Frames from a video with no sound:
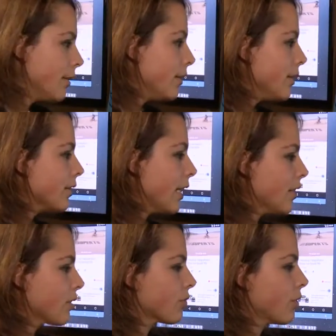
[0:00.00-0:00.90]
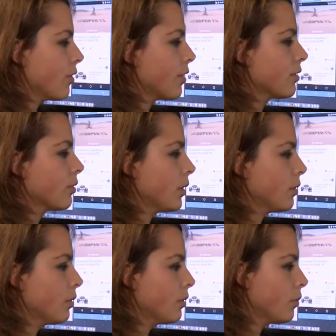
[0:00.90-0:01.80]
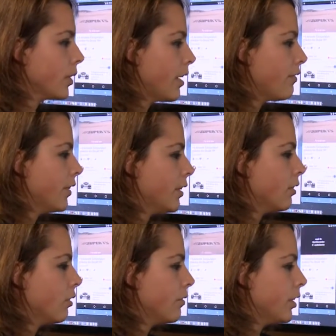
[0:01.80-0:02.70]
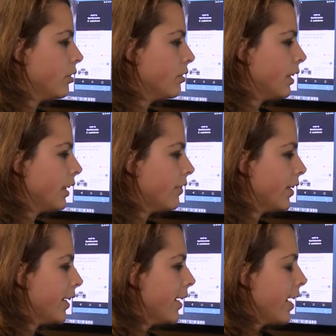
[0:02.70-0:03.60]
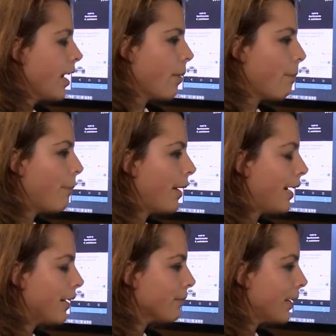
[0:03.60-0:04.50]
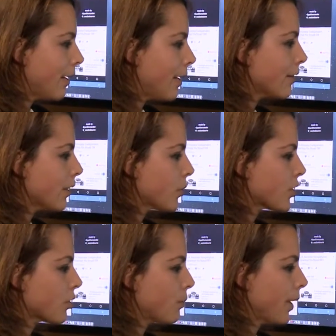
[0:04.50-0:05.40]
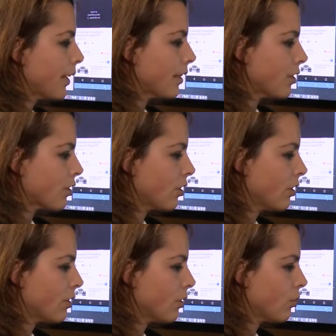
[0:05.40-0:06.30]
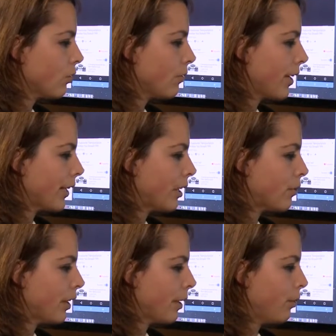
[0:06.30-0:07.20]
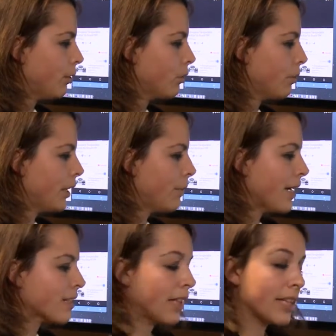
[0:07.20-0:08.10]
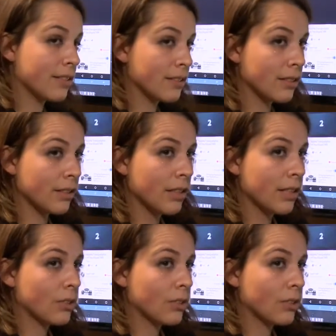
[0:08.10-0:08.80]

In this case, of course, we have video delivery, but I think we should pay attention also to the fact that we are able to minimize latency.